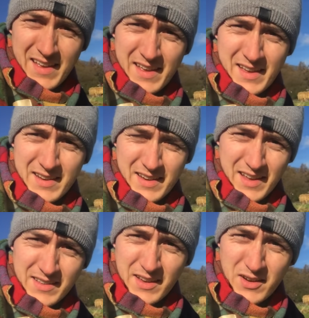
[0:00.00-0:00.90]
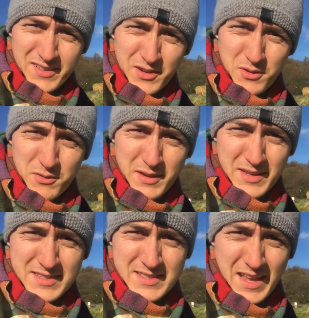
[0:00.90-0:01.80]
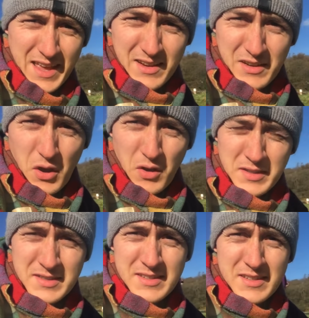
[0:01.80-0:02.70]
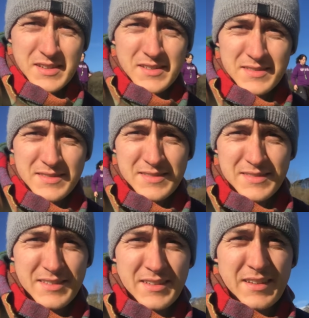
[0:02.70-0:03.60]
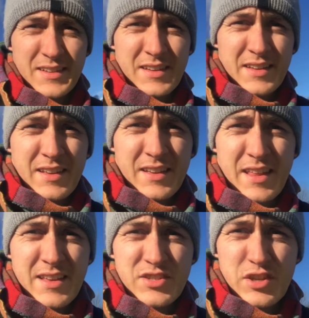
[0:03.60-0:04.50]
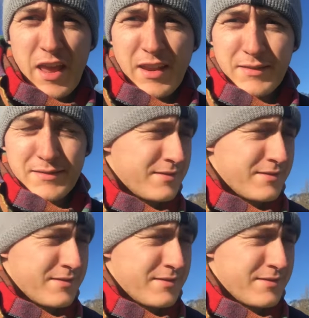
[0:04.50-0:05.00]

And it's a glorious day in Coniston. There's Jane.